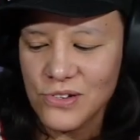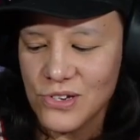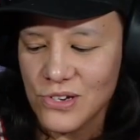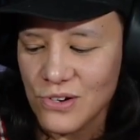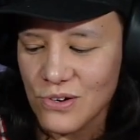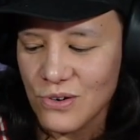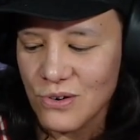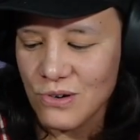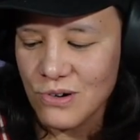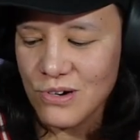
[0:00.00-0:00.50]

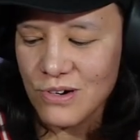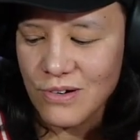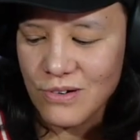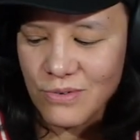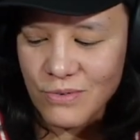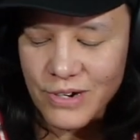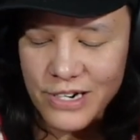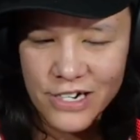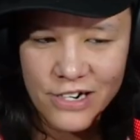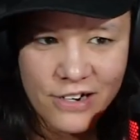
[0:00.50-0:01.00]
do
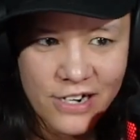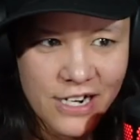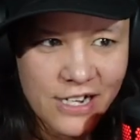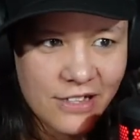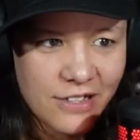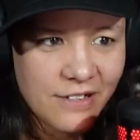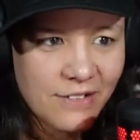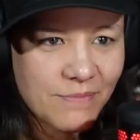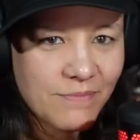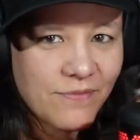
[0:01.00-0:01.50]
when you're
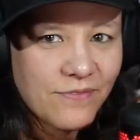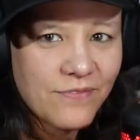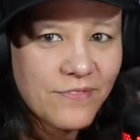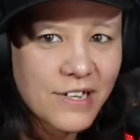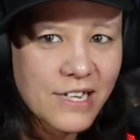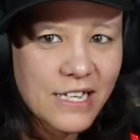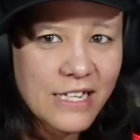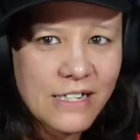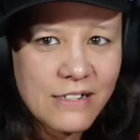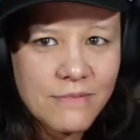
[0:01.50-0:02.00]
in the
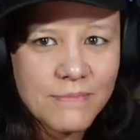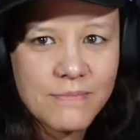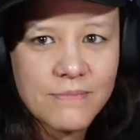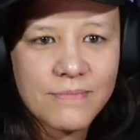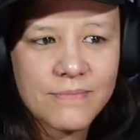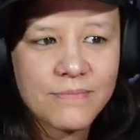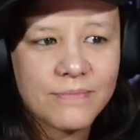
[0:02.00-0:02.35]
fucking